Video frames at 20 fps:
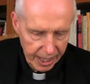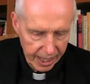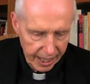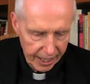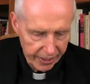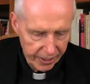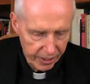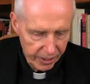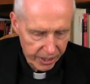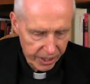
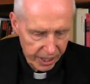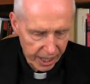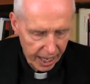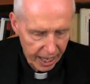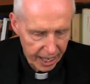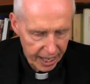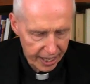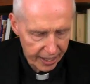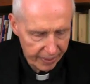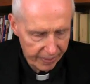they're
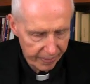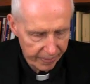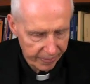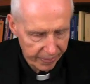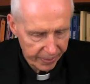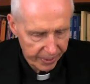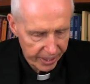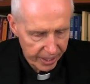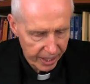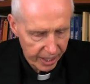saying,
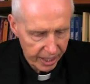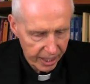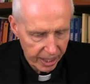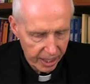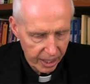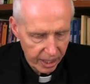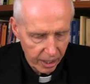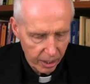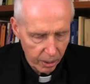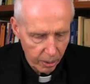
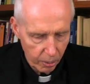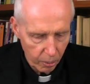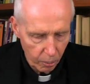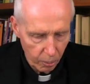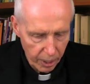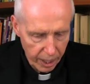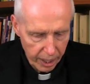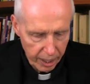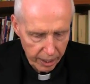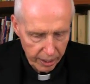
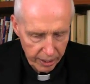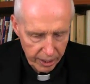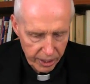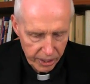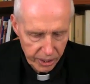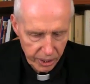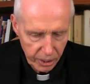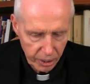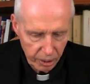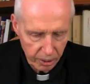where
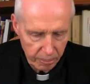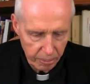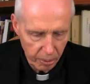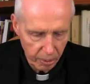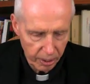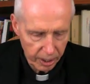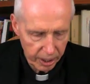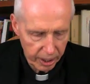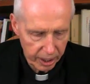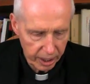is the
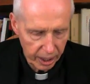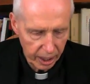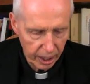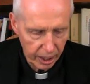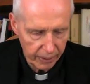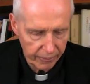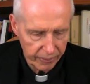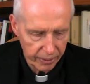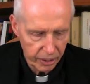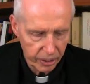newborn
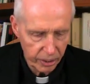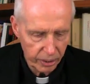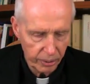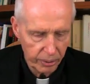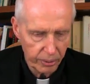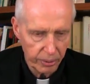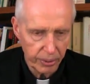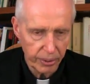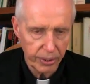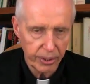king of the
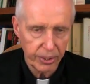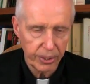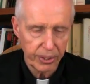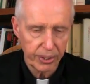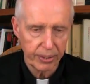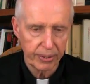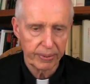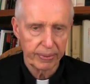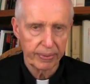Jews?